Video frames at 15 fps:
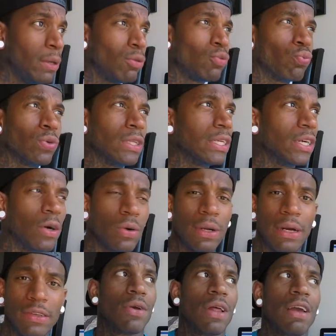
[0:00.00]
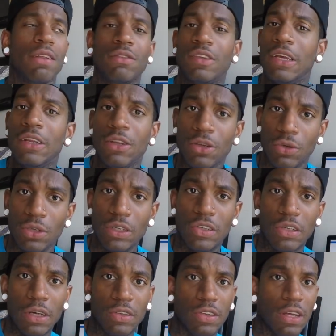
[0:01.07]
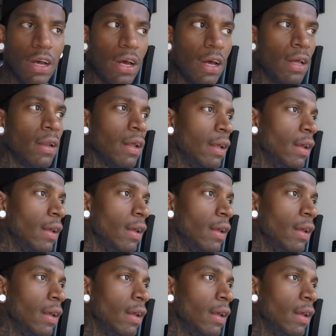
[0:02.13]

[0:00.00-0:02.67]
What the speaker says: it was really cold outside, like 10 degrees outside,